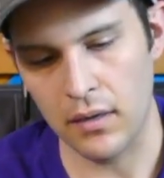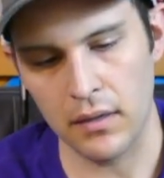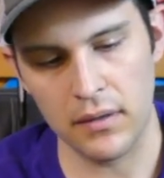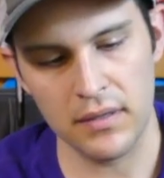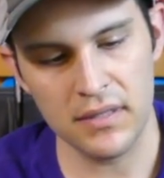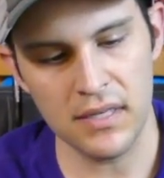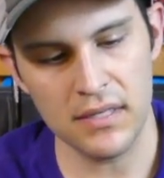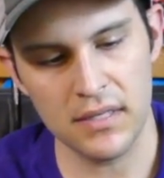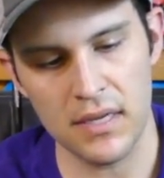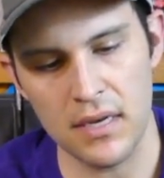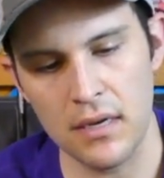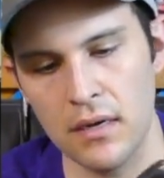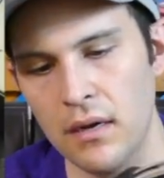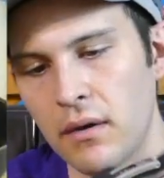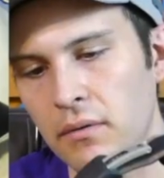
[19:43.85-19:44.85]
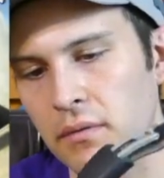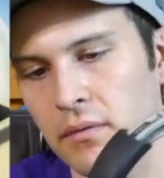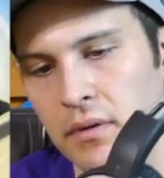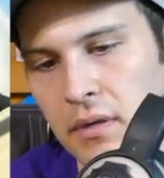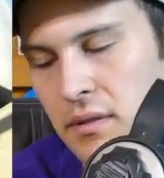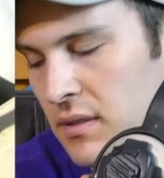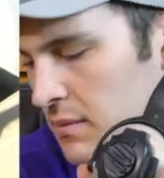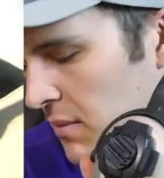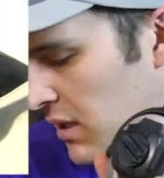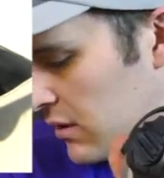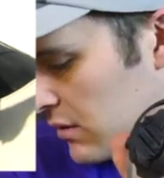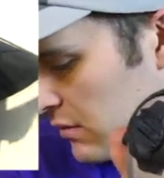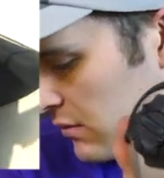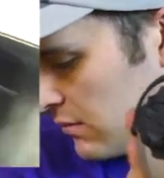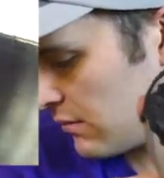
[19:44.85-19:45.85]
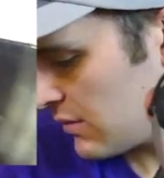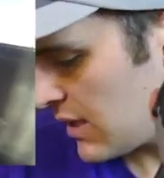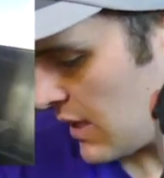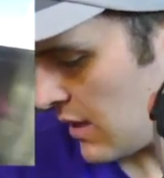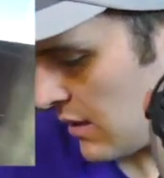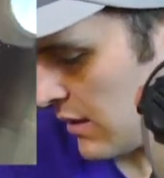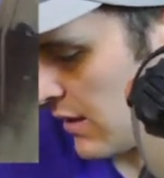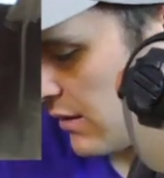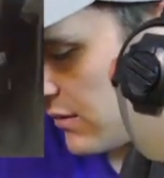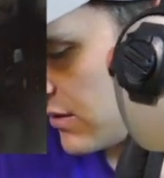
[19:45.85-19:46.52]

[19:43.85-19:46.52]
This is the, oh, you can see a little thingy on there.